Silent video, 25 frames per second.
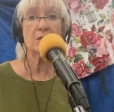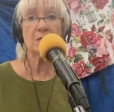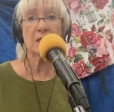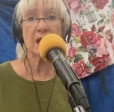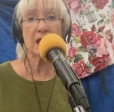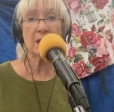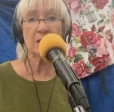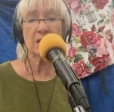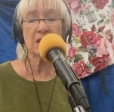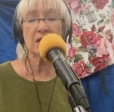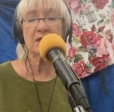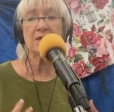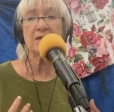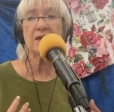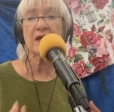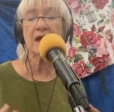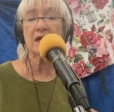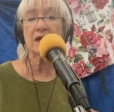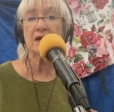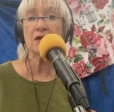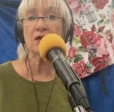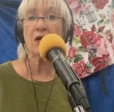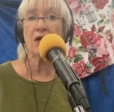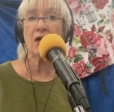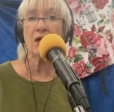or maybe you've
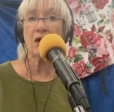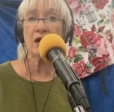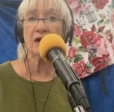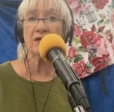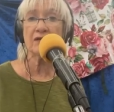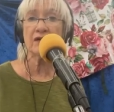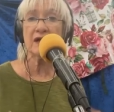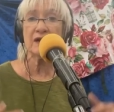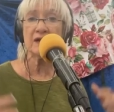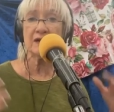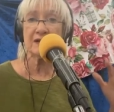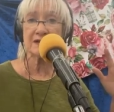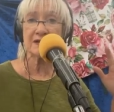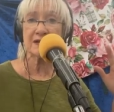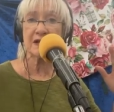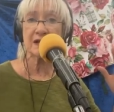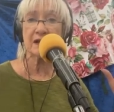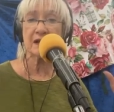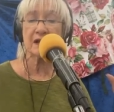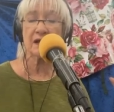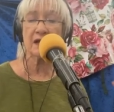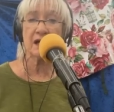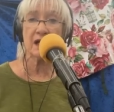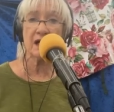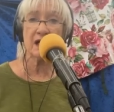got an RV that's
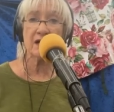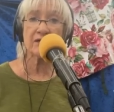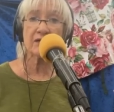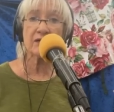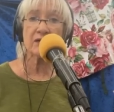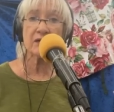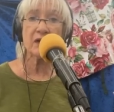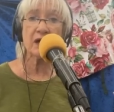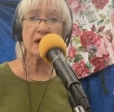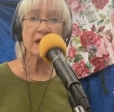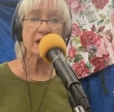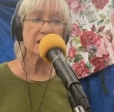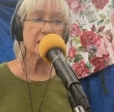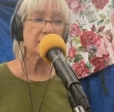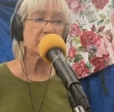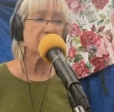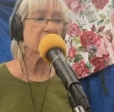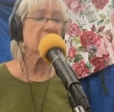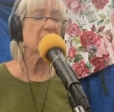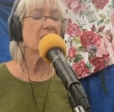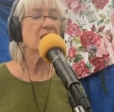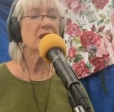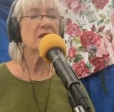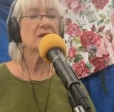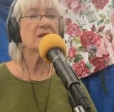got a cover on it,
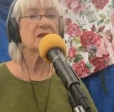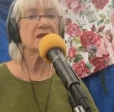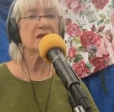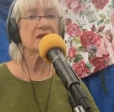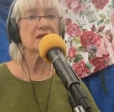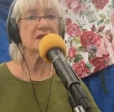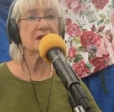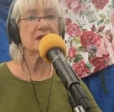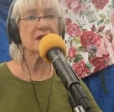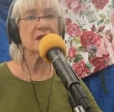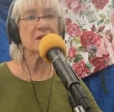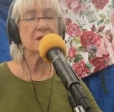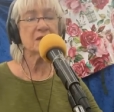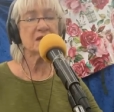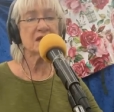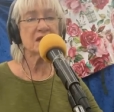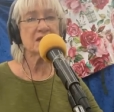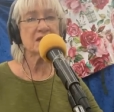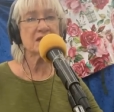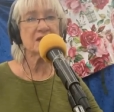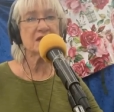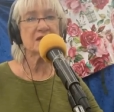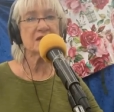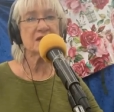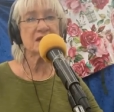this
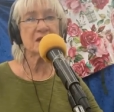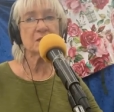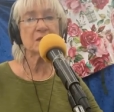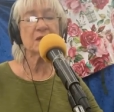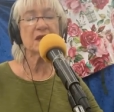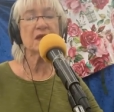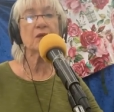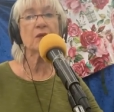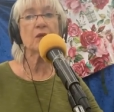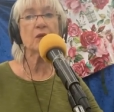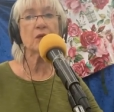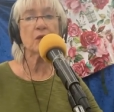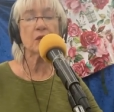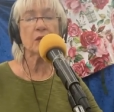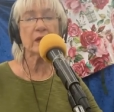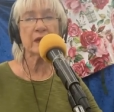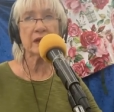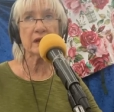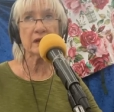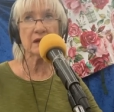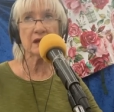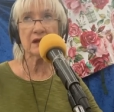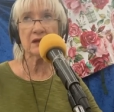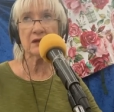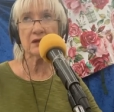is something
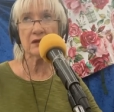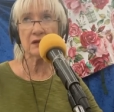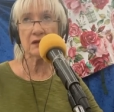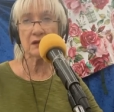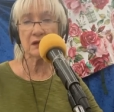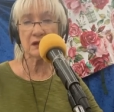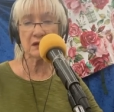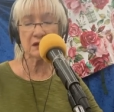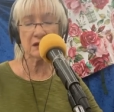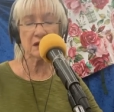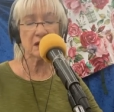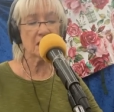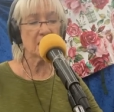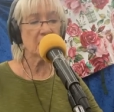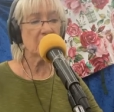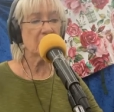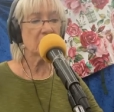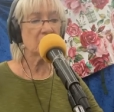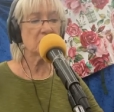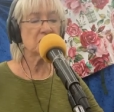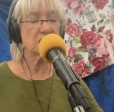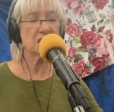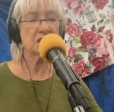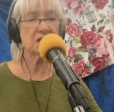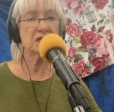really good
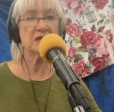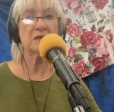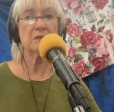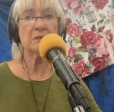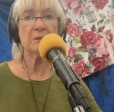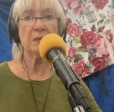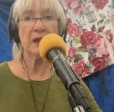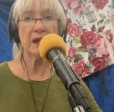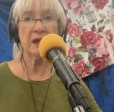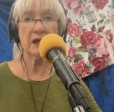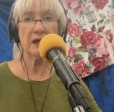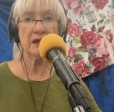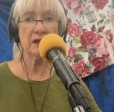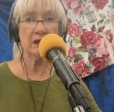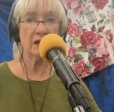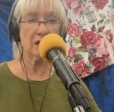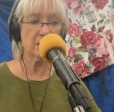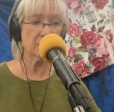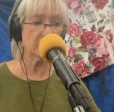to paint